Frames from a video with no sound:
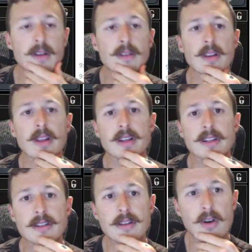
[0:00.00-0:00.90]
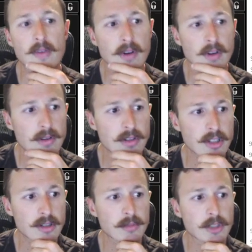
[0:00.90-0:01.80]
And they Overgrown
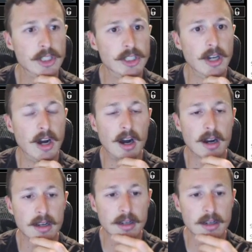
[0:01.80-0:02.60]
Tomb, shock.